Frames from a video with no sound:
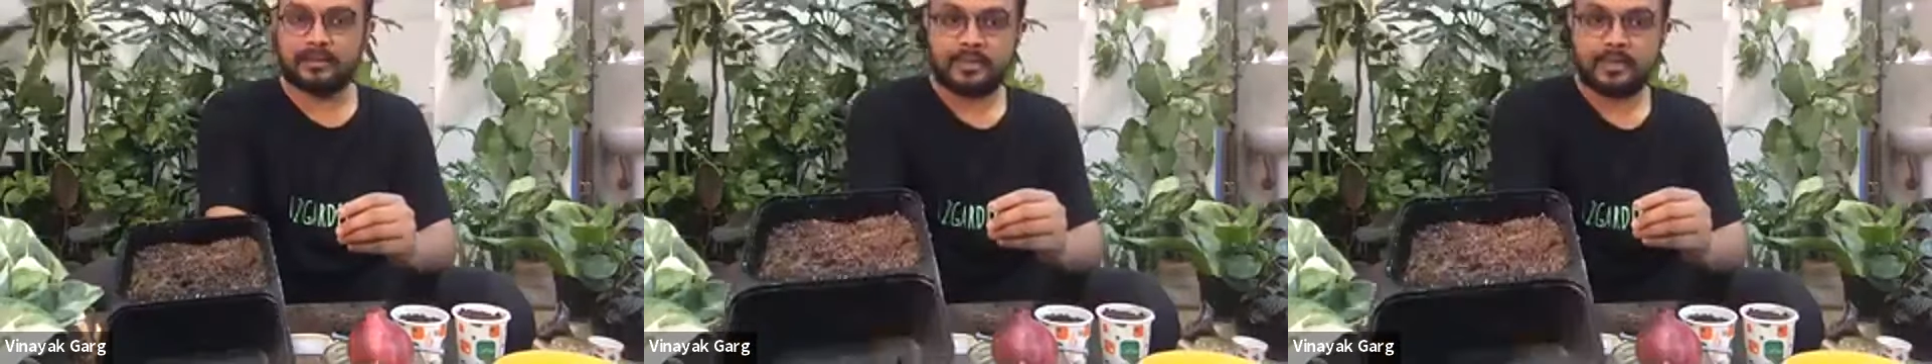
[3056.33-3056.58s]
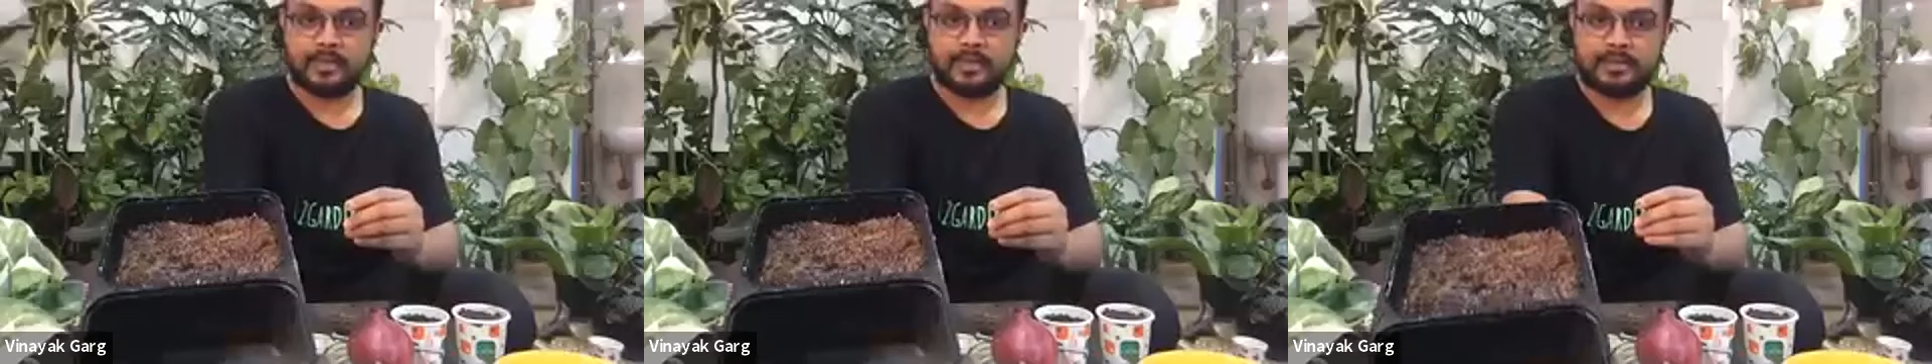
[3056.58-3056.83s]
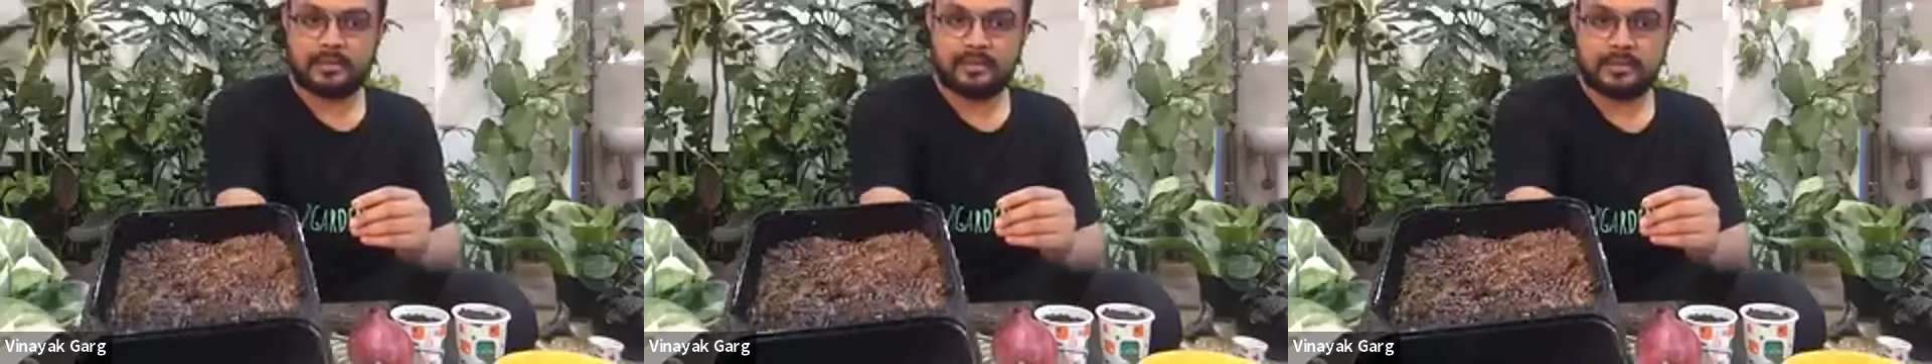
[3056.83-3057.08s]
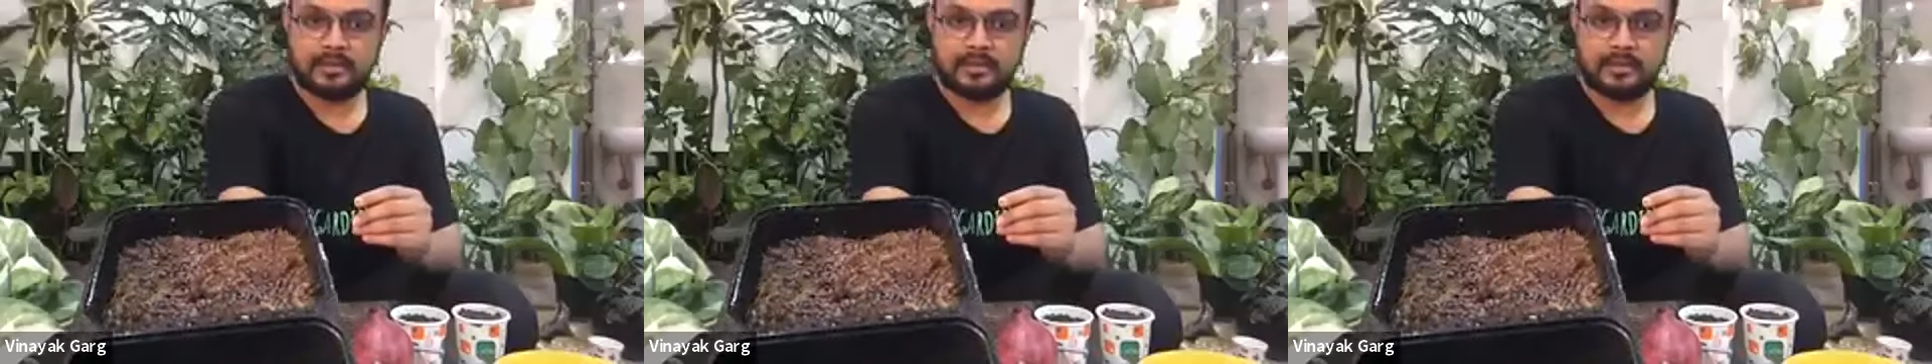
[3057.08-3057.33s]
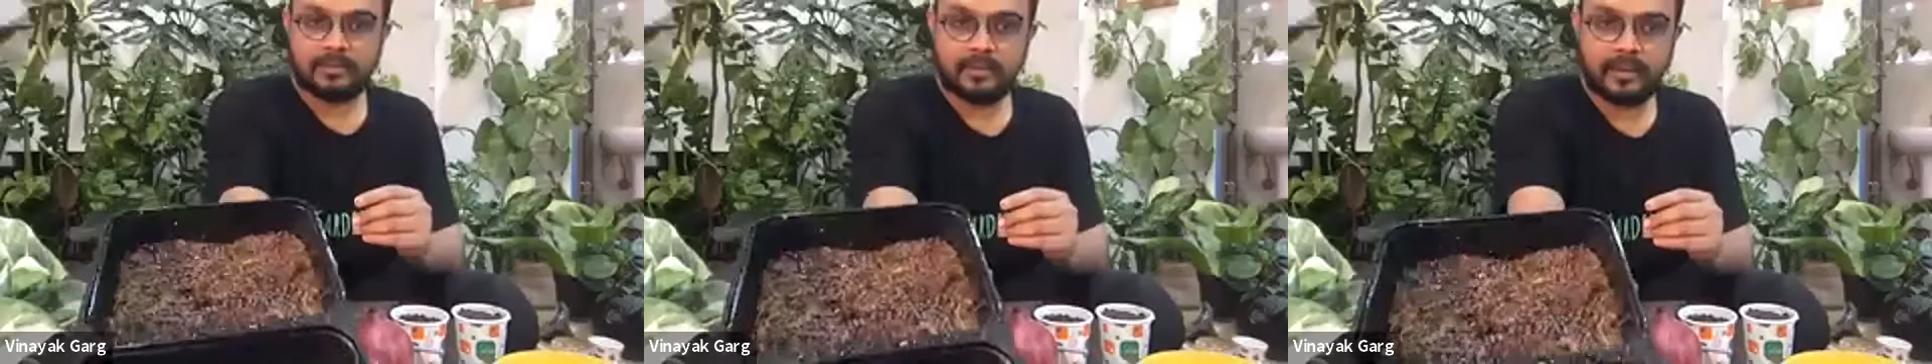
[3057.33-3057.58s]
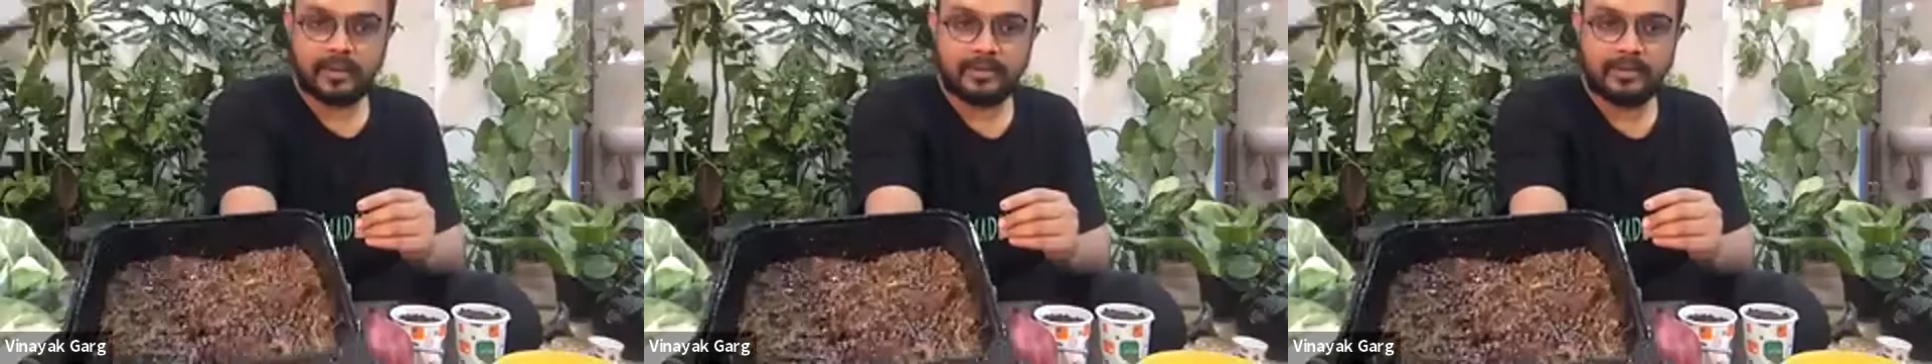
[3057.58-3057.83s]
but
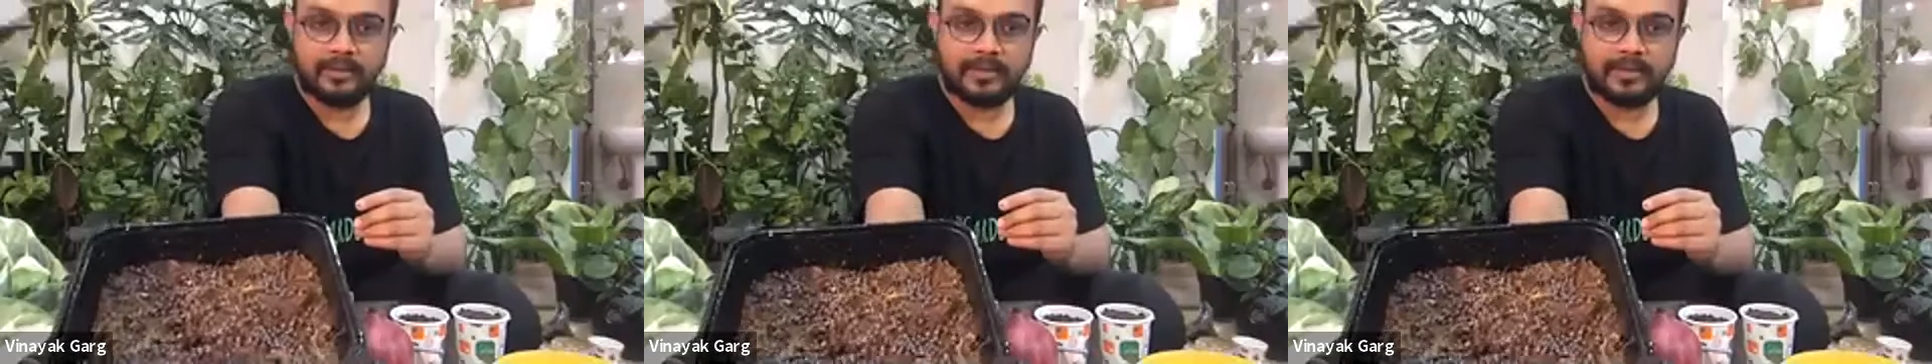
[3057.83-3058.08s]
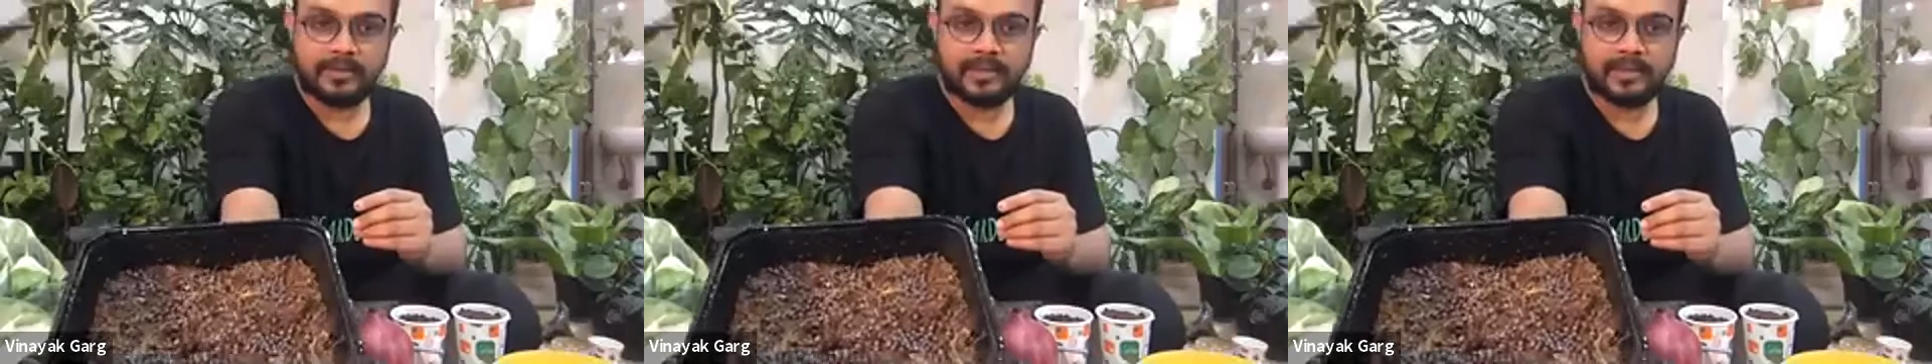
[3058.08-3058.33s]
okay, you can see